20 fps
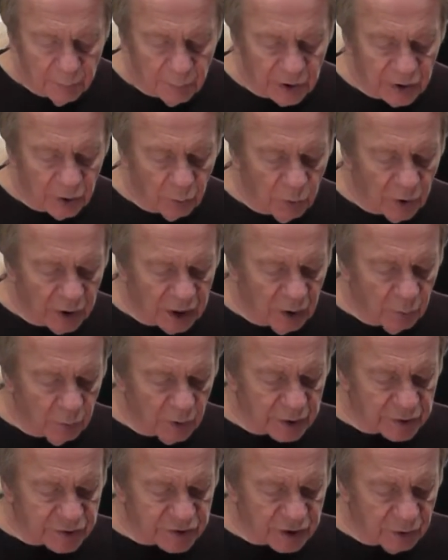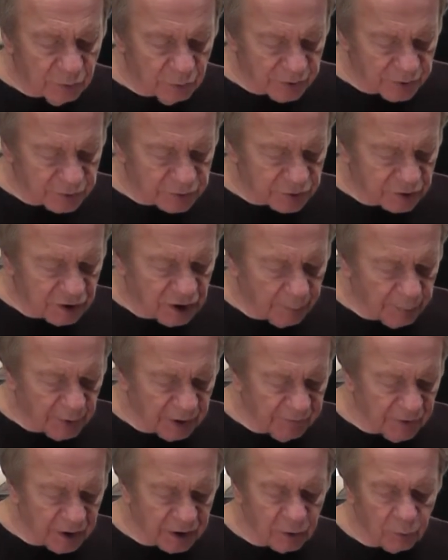But the one I want, there's a
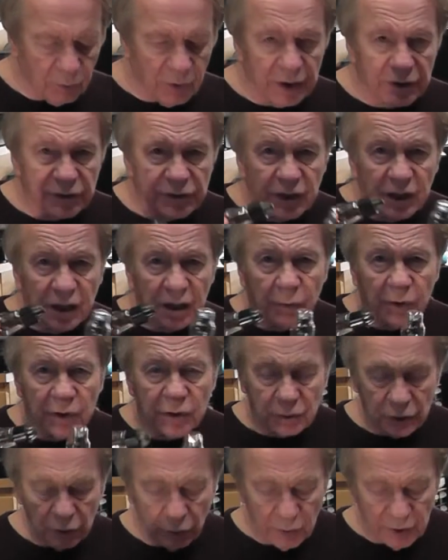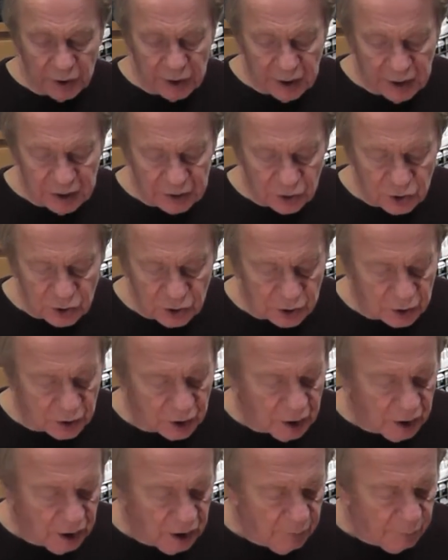couple of other ones here which are quite ancient,
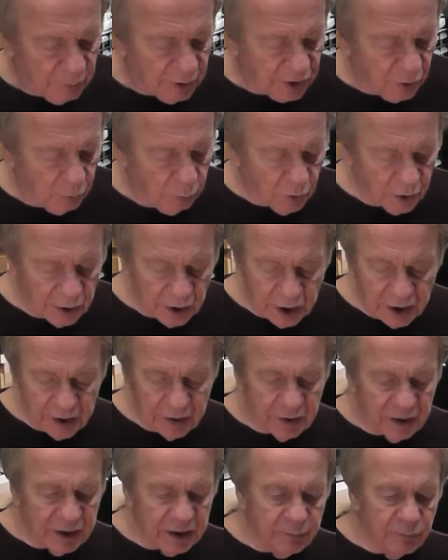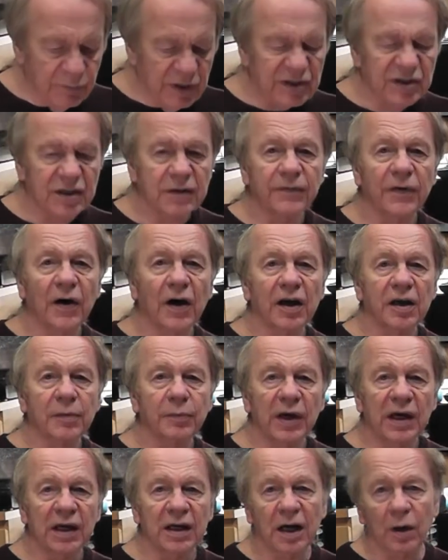but the one that mystified
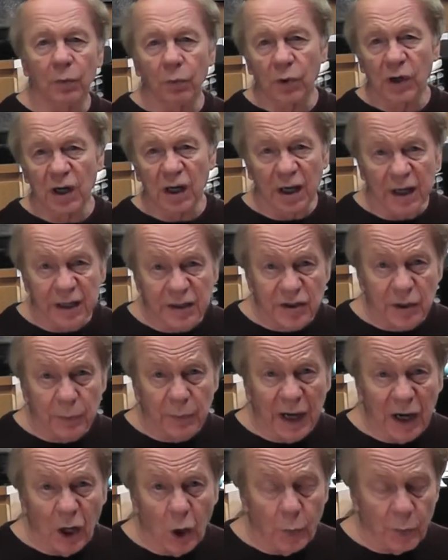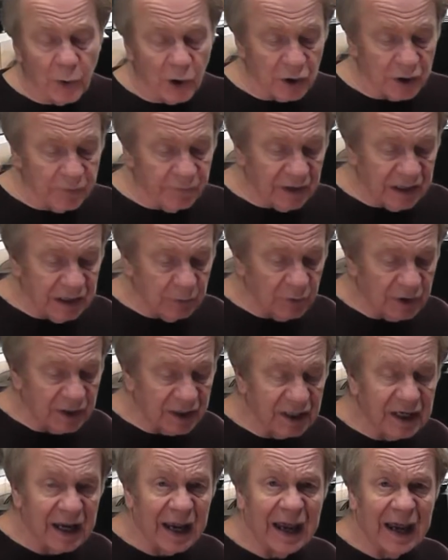me and I would like some help on, if anyone
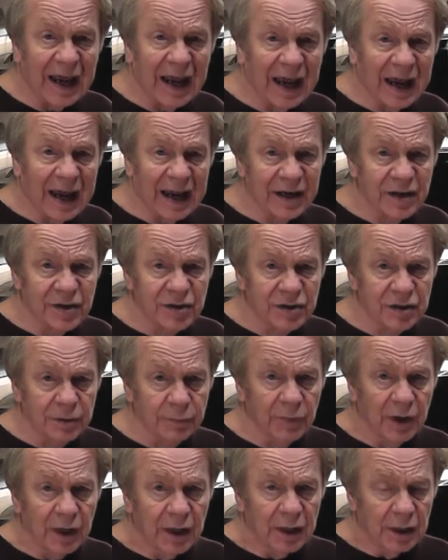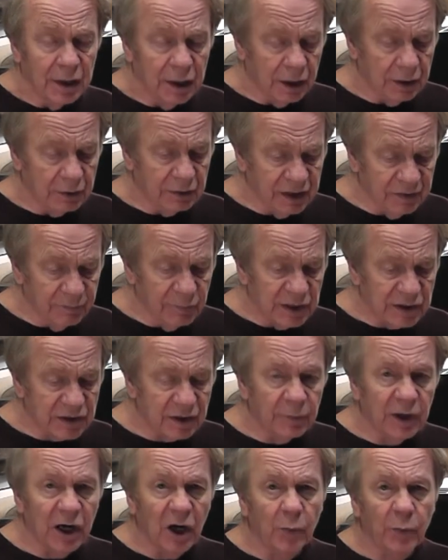can add some, give me
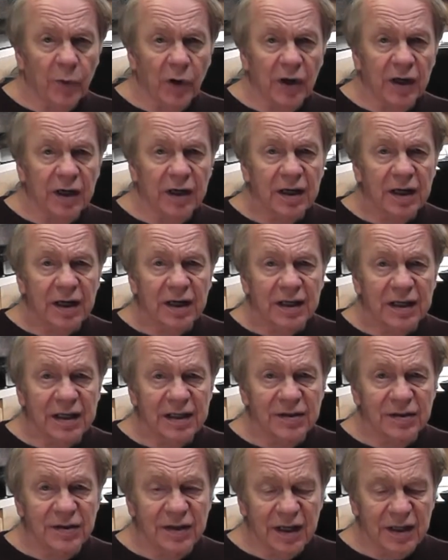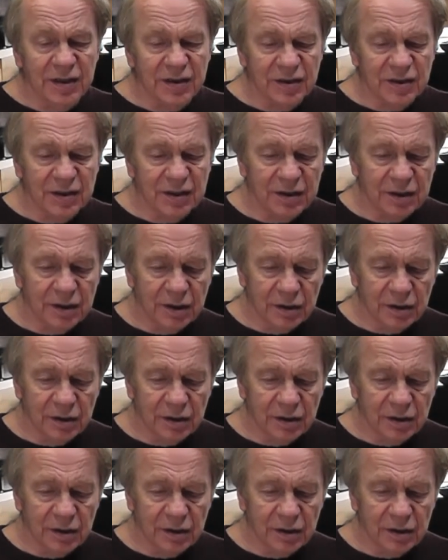some help on it, is this